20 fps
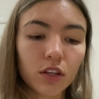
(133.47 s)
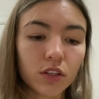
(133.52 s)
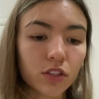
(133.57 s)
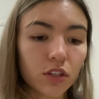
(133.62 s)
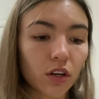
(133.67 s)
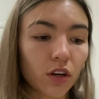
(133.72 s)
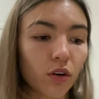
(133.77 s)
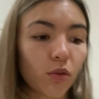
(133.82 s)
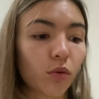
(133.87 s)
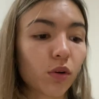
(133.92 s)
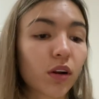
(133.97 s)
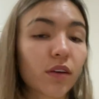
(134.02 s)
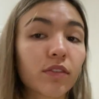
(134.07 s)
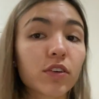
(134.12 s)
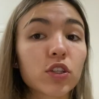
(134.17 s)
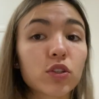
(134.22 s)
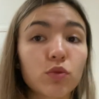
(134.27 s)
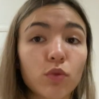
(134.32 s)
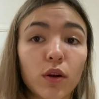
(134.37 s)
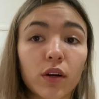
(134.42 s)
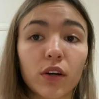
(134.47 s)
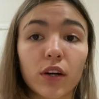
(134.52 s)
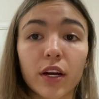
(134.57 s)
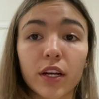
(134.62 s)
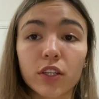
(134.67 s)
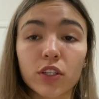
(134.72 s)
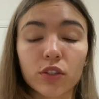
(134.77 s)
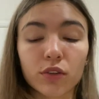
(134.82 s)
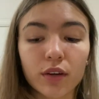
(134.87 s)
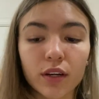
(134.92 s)
So whatever sweater I
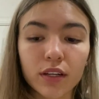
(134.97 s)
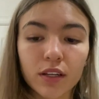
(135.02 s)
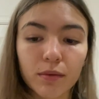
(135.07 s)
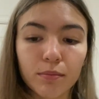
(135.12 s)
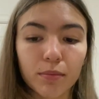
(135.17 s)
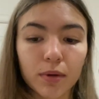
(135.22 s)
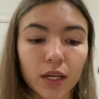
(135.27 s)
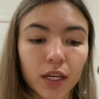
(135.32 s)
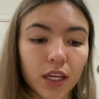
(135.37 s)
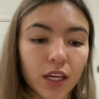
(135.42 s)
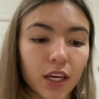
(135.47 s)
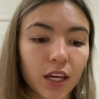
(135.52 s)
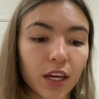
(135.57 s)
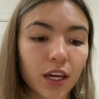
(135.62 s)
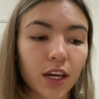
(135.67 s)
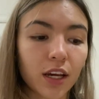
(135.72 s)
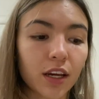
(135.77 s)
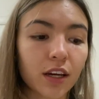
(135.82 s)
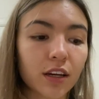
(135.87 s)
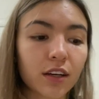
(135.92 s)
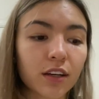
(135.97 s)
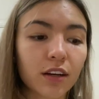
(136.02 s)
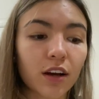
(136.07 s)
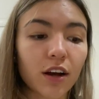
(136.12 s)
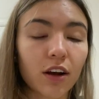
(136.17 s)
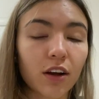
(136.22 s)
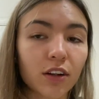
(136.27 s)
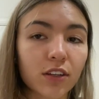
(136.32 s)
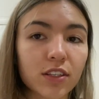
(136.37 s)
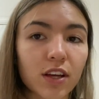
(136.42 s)
do end up picking,
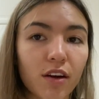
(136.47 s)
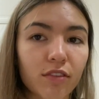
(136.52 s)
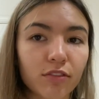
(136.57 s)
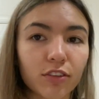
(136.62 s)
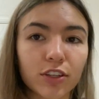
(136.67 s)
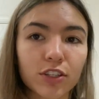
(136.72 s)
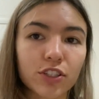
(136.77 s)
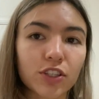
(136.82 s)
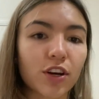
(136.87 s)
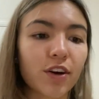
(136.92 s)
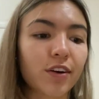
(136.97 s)
I'll definitely show